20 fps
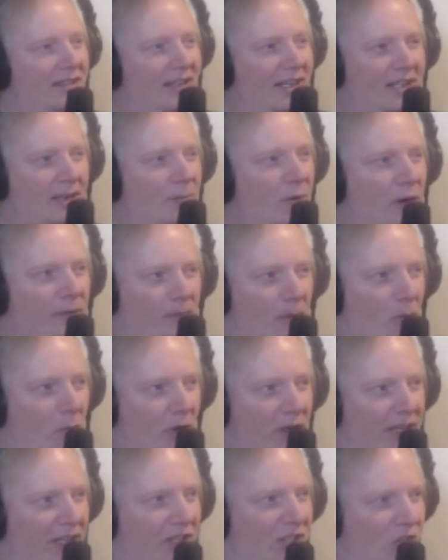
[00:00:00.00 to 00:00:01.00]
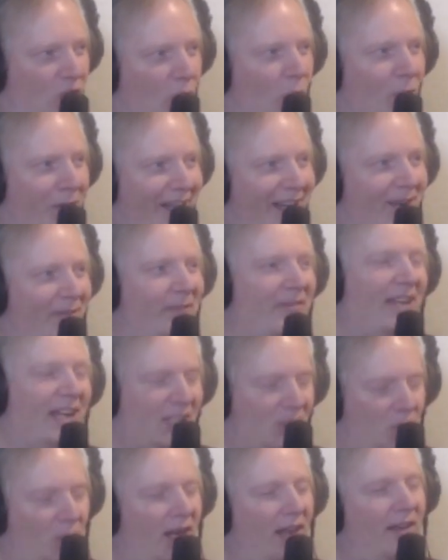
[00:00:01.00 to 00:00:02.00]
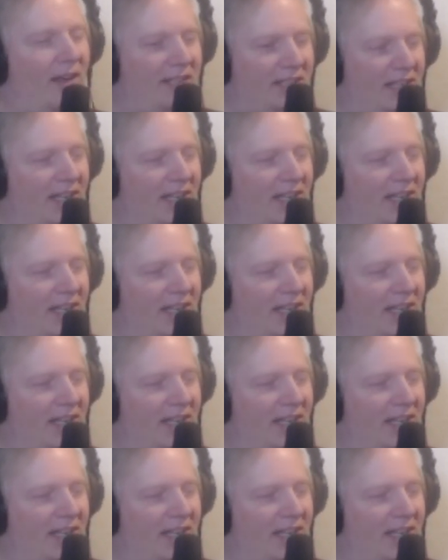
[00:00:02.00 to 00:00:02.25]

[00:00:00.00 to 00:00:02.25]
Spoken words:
I come home from work and it's cold out. That's when I like to